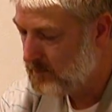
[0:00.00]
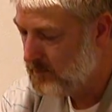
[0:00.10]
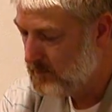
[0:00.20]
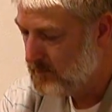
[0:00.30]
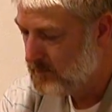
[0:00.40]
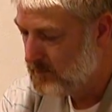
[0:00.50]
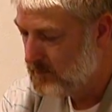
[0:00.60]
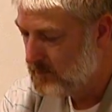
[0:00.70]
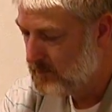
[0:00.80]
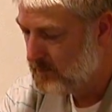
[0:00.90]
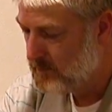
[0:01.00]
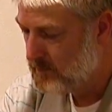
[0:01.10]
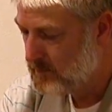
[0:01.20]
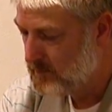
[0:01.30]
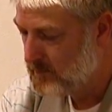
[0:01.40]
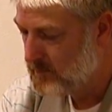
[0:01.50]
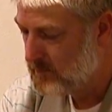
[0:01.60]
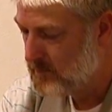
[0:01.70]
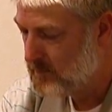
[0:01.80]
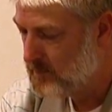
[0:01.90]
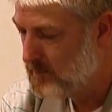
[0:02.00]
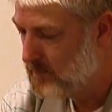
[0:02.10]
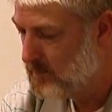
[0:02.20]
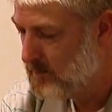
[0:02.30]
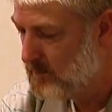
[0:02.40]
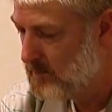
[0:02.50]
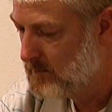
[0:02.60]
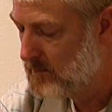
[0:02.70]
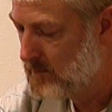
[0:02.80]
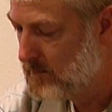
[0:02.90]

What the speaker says: (not speaking)